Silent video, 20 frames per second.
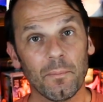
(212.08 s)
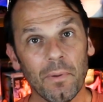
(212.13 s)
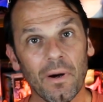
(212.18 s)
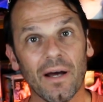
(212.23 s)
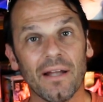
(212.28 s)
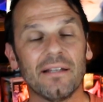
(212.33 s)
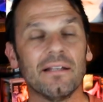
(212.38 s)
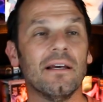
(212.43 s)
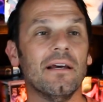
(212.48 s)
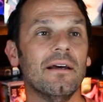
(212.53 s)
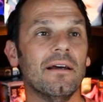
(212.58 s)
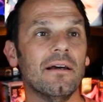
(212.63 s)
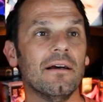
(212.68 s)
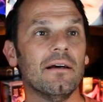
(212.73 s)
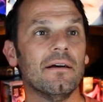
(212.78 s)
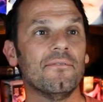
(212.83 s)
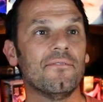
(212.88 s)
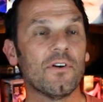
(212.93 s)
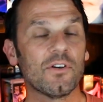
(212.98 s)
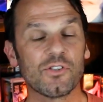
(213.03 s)
But
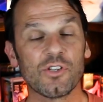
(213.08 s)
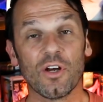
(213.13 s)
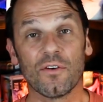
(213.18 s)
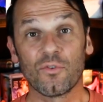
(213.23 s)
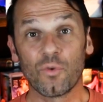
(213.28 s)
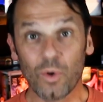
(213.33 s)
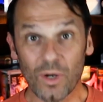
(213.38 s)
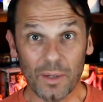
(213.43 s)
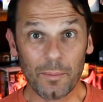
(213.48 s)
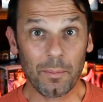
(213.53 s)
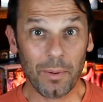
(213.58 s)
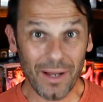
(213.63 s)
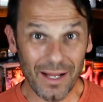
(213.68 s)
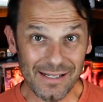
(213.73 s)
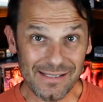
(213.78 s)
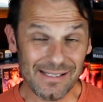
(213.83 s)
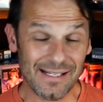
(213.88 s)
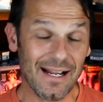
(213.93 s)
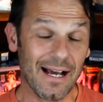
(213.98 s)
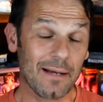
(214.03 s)
first off, quick
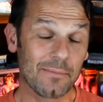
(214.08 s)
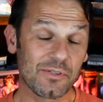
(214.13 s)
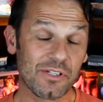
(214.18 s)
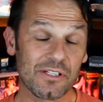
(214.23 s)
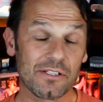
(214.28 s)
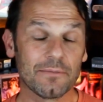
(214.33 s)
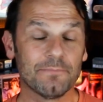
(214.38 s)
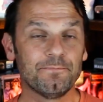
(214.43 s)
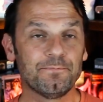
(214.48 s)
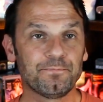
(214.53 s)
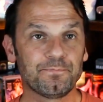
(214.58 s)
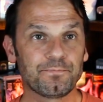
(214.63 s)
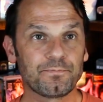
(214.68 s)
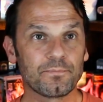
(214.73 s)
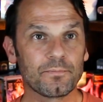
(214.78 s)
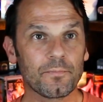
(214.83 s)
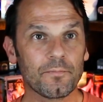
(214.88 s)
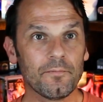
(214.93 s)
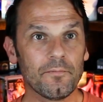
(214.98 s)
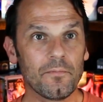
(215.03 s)
plot synopsis.
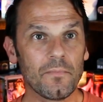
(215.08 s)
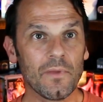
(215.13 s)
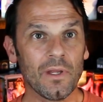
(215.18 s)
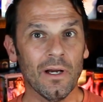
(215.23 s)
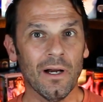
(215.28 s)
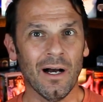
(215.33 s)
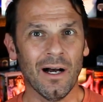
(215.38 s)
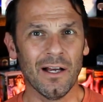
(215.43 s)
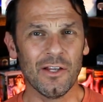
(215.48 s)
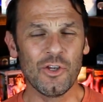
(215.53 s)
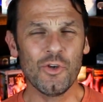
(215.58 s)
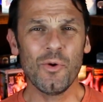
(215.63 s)
Uh,